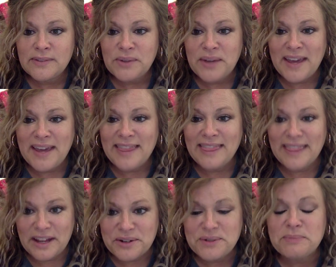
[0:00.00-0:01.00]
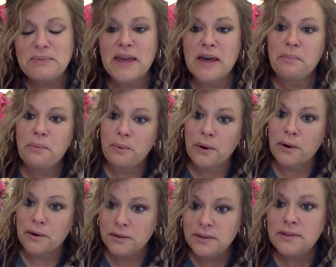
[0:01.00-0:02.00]
Okay, letters make up
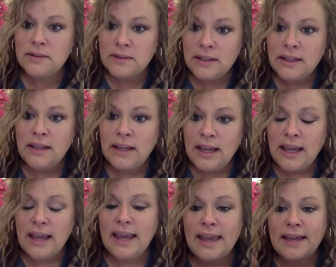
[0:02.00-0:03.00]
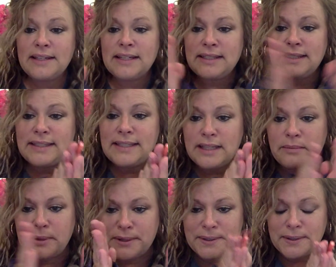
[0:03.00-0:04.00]
words, and
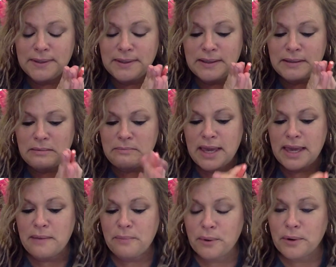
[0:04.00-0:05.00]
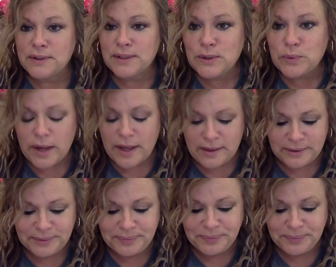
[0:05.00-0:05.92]
syllables make up words as well.